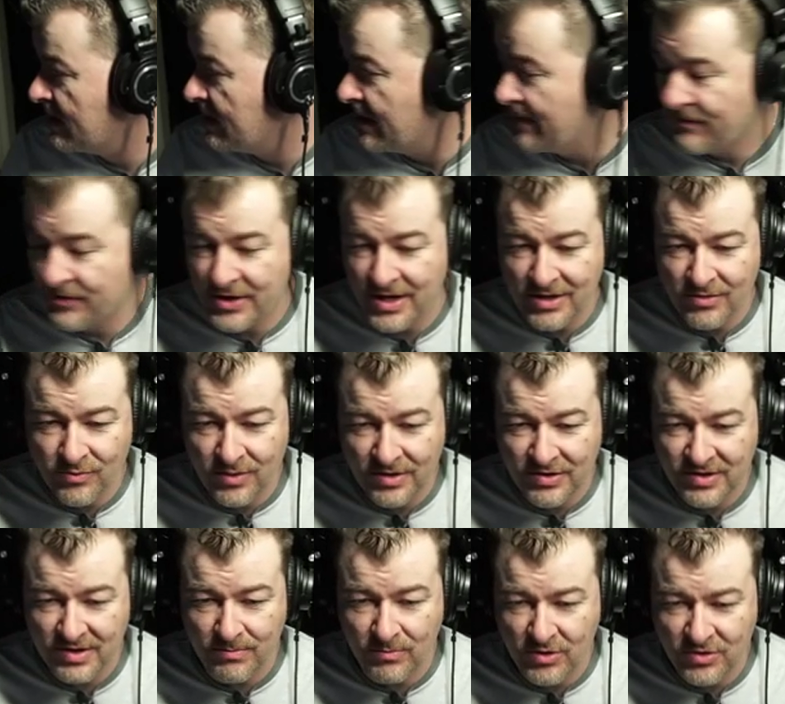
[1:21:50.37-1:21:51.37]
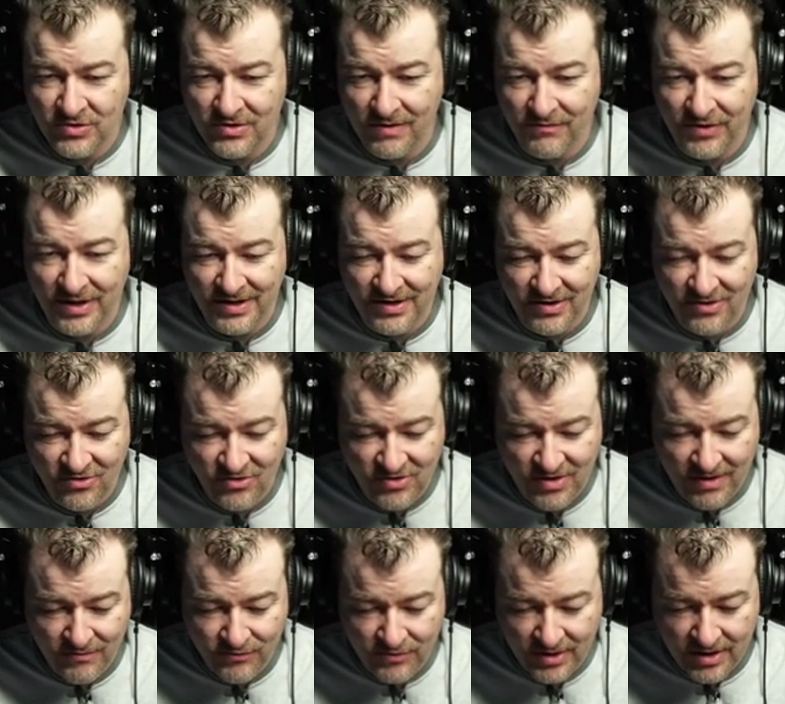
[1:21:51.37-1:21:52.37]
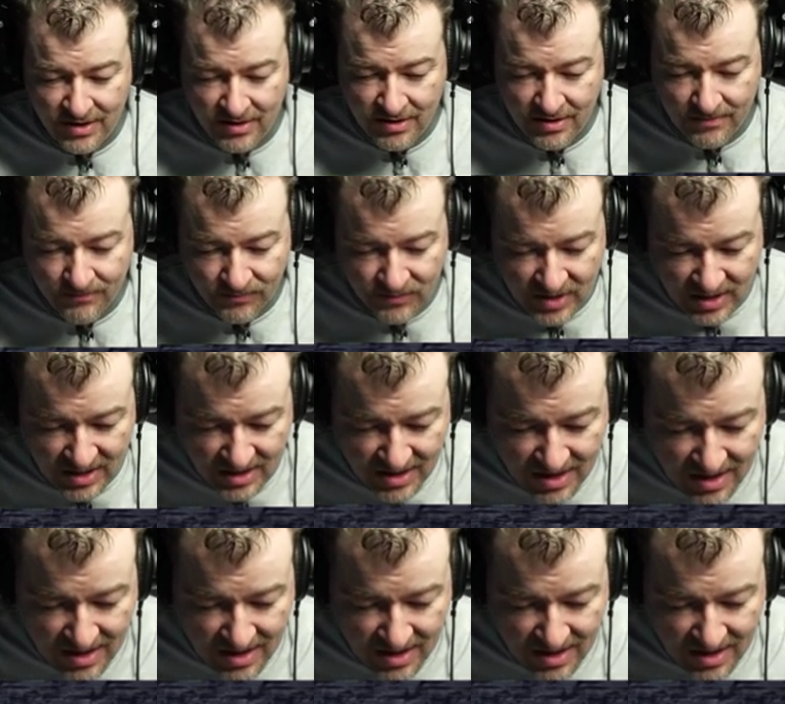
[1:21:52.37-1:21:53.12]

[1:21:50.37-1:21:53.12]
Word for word: if you guys want to see more stuff like this, definitely um, click that